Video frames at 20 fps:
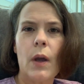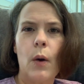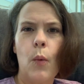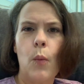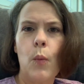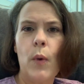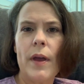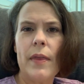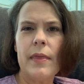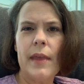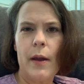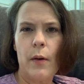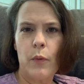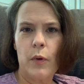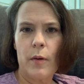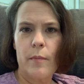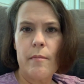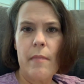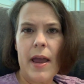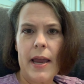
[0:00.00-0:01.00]
when they
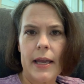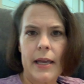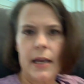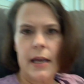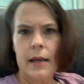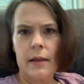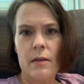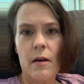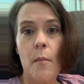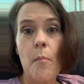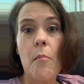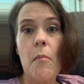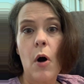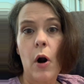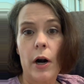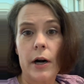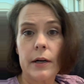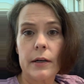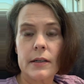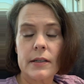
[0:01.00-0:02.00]
were making the
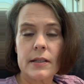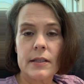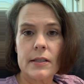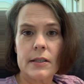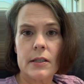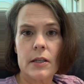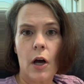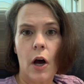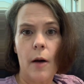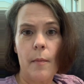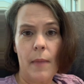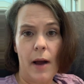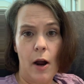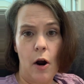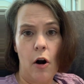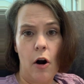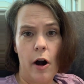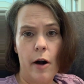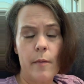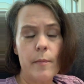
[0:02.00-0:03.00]
marks on my
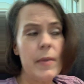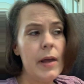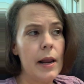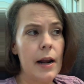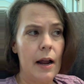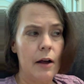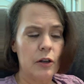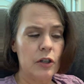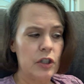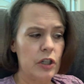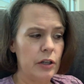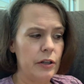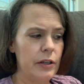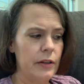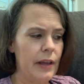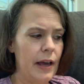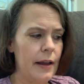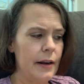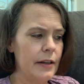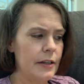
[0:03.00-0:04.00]
arm, and I'll show you
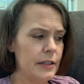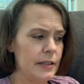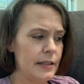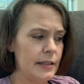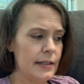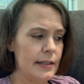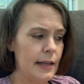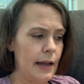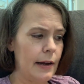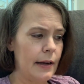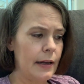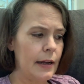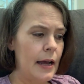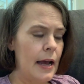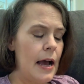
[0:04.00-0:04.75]
that in just a sec.